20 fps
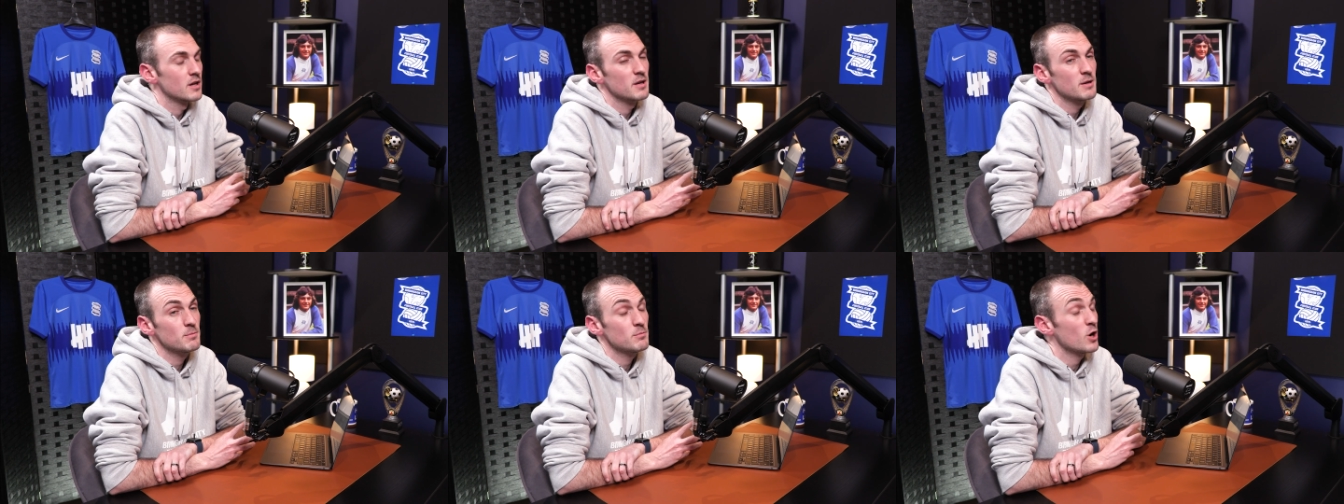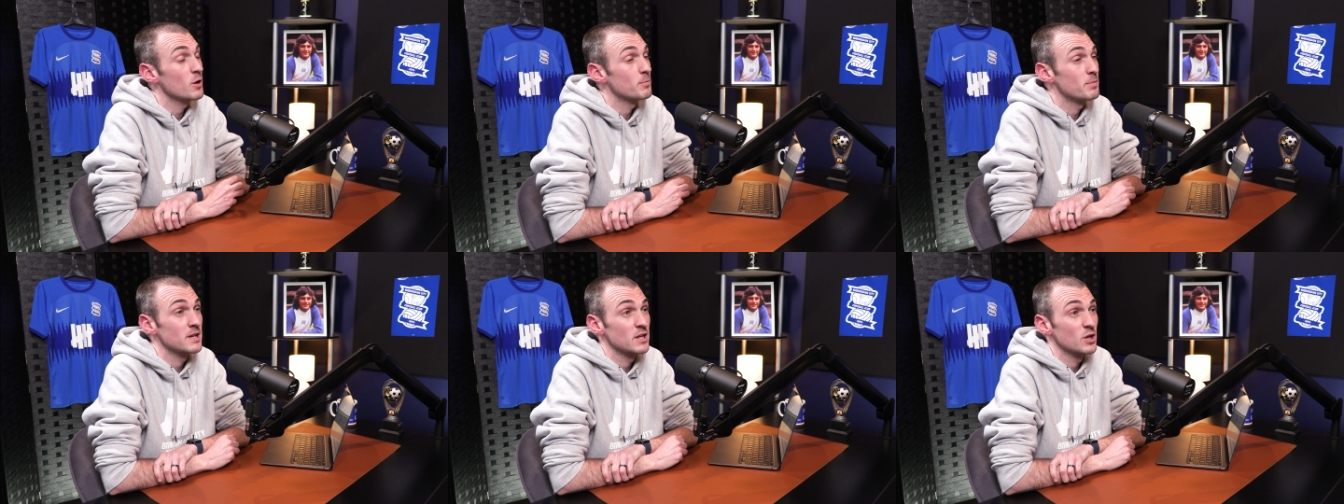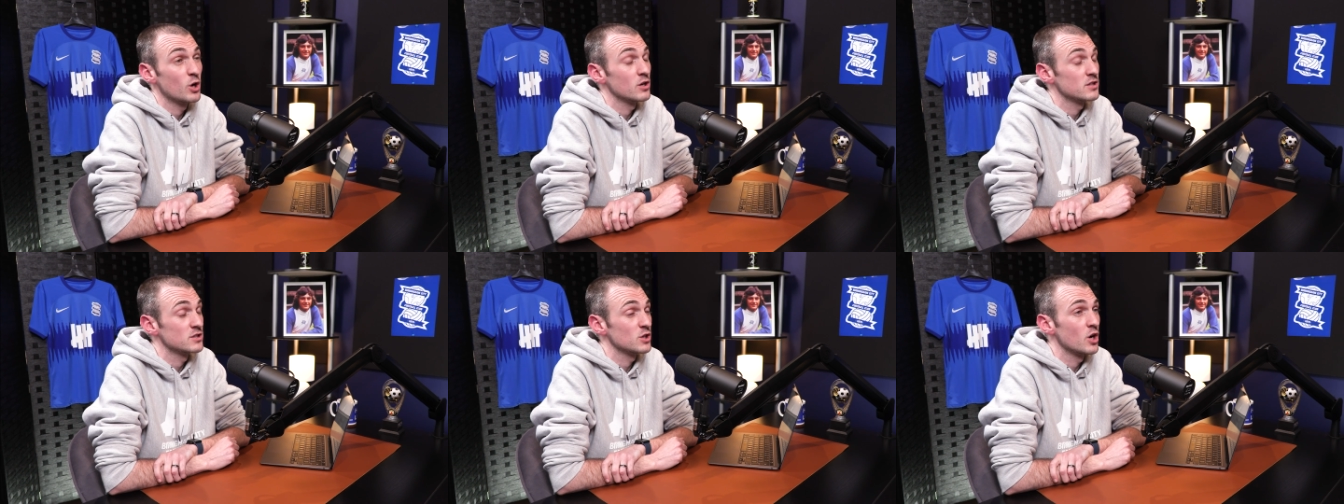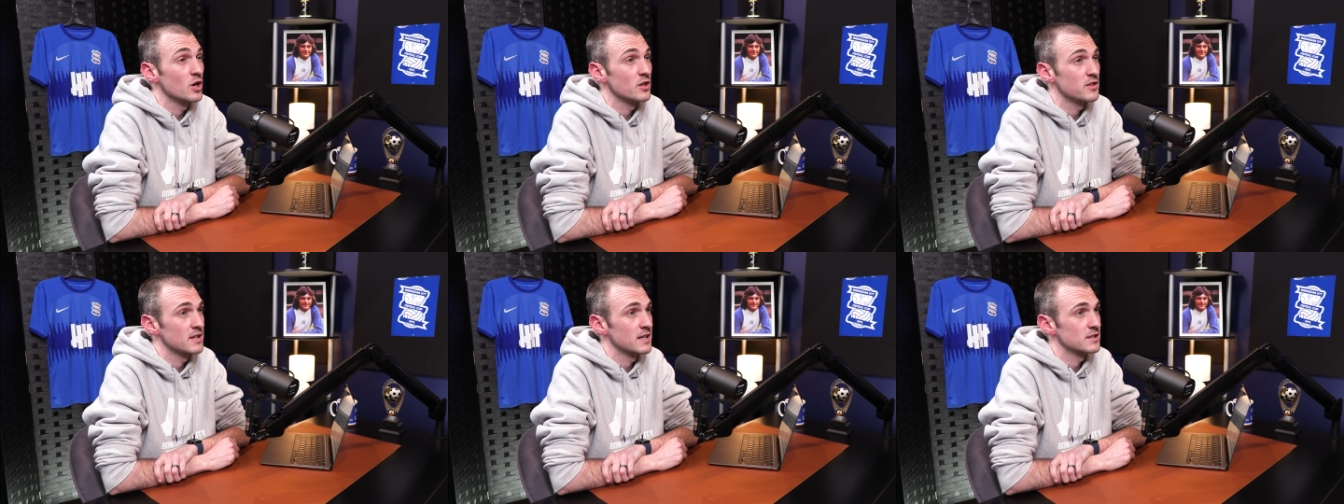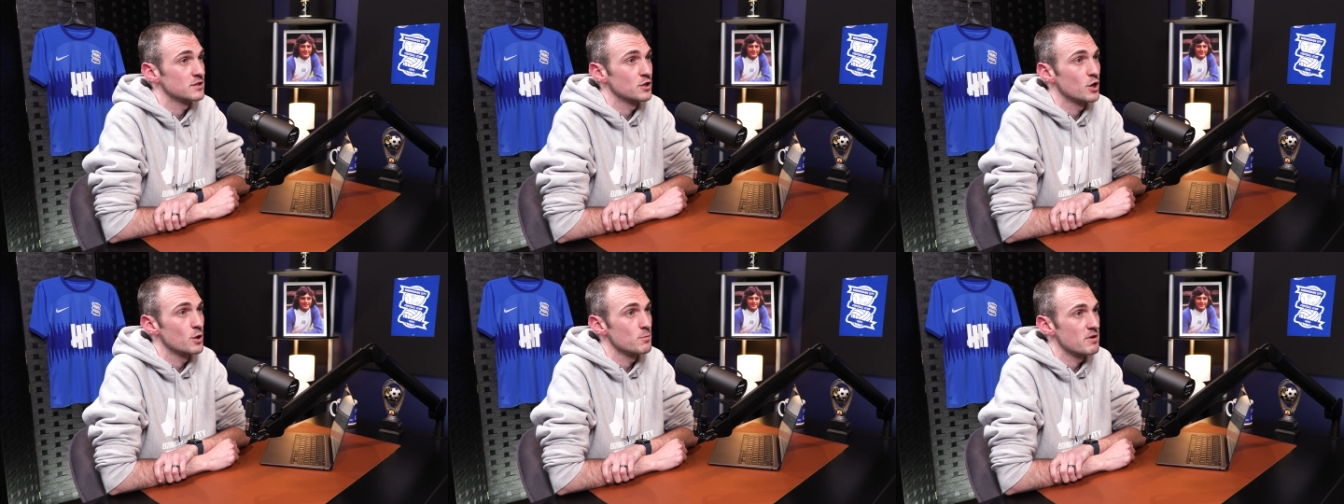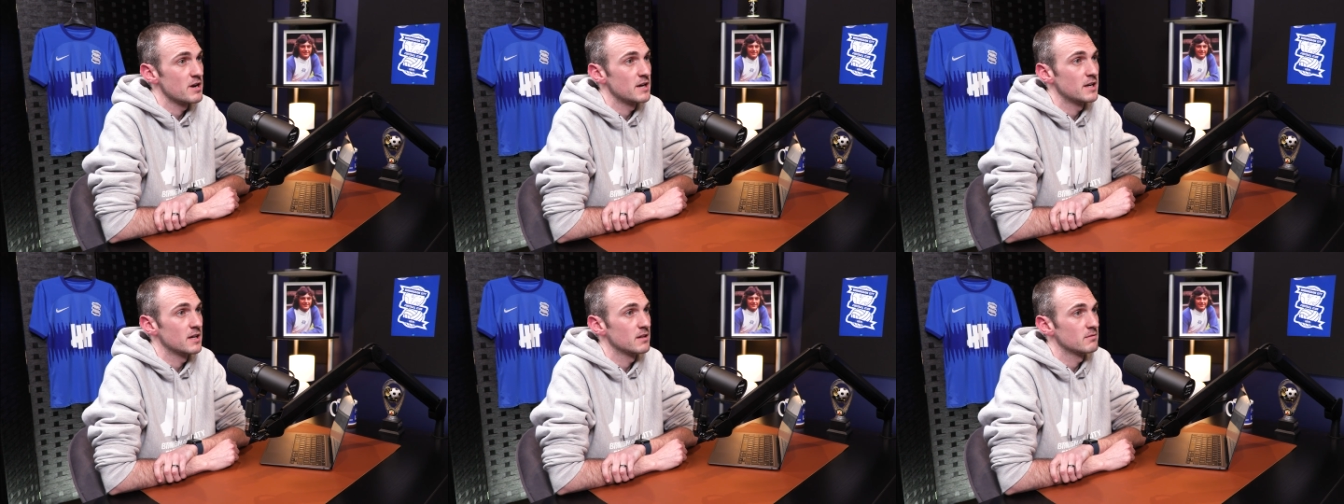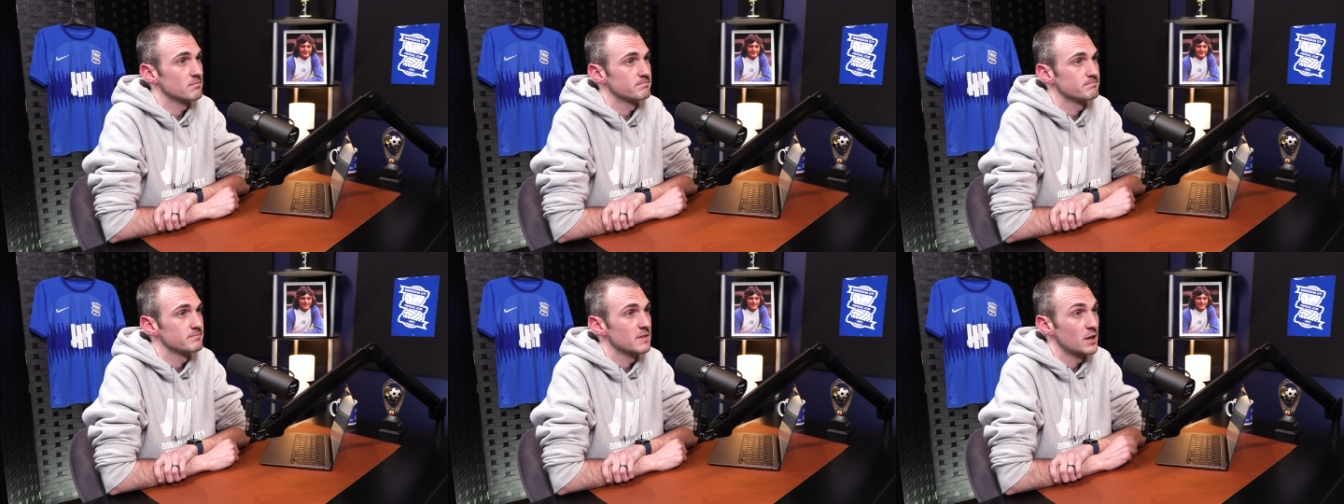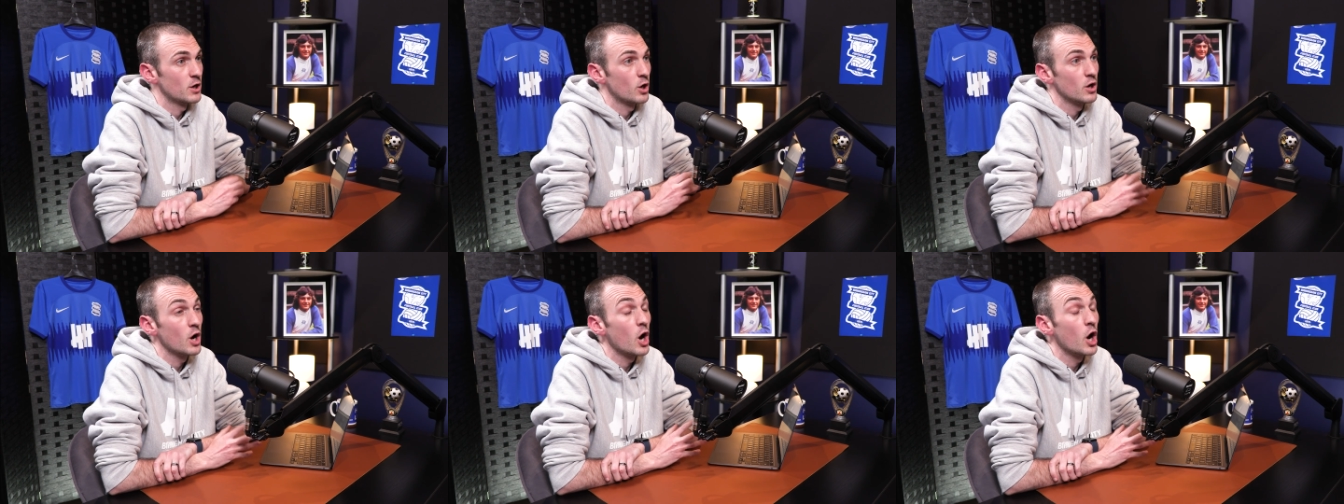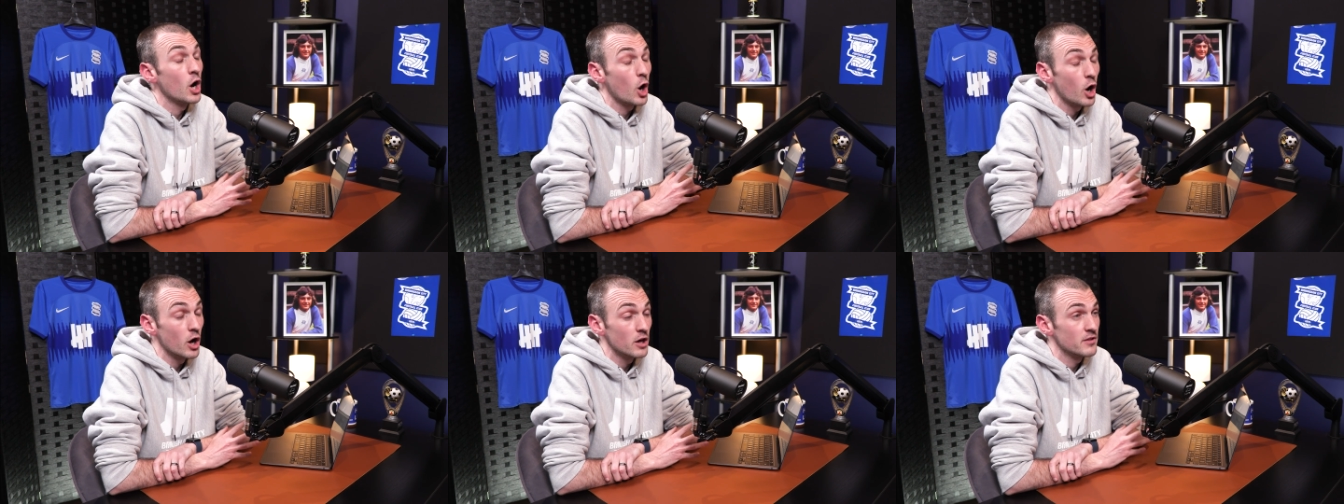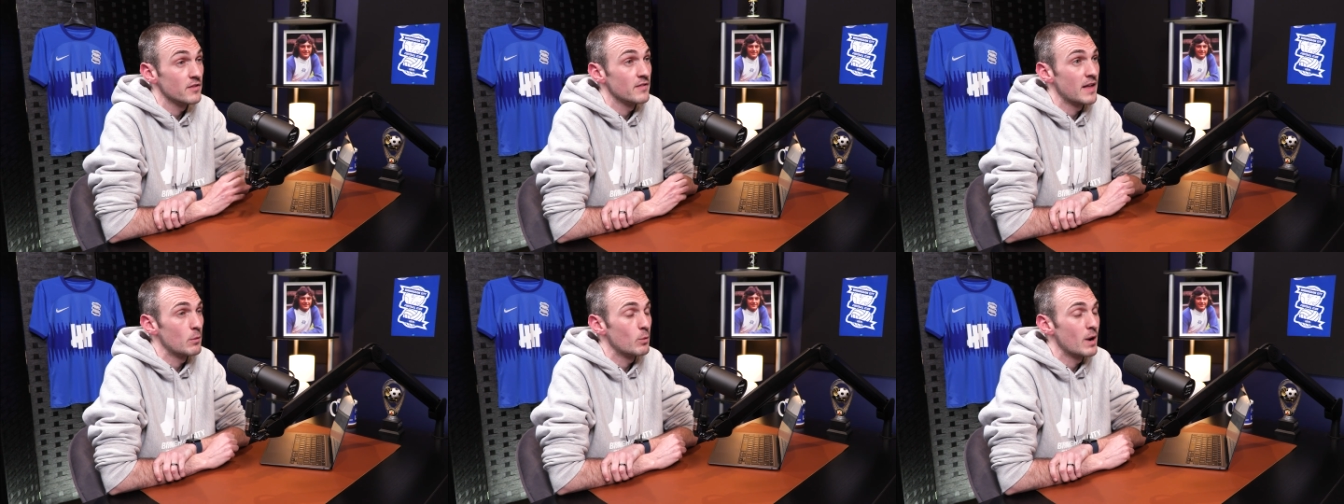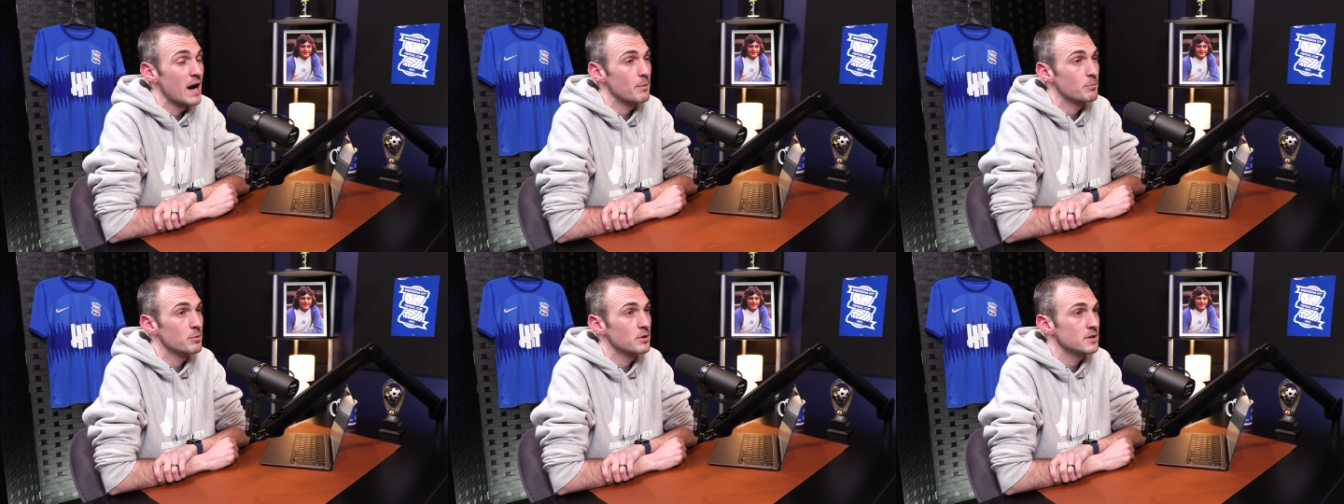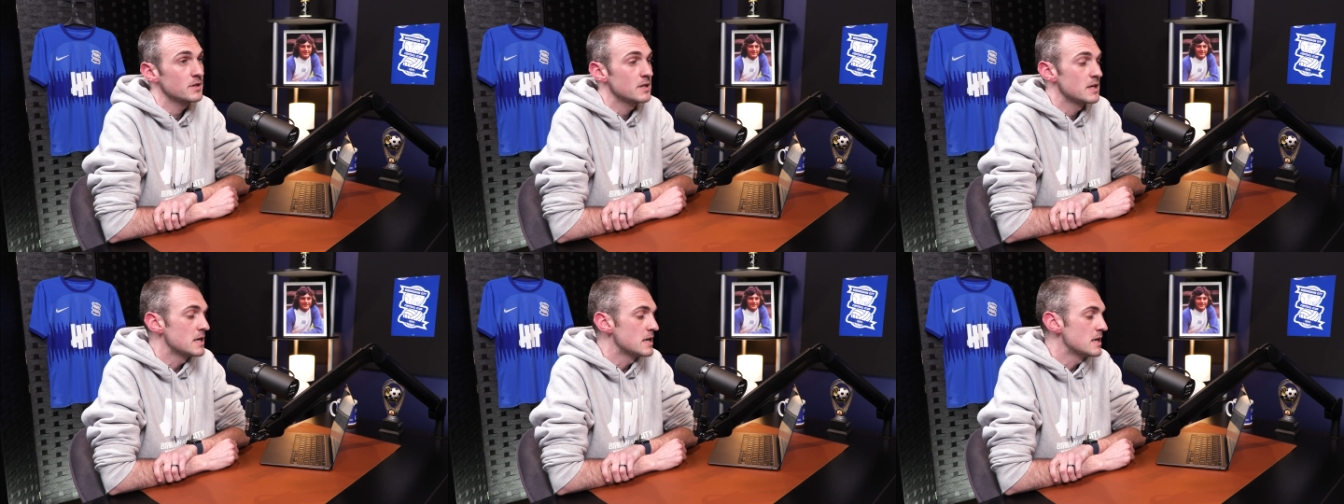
in my opinion, I think that's a no-brainer. And I think that will happen.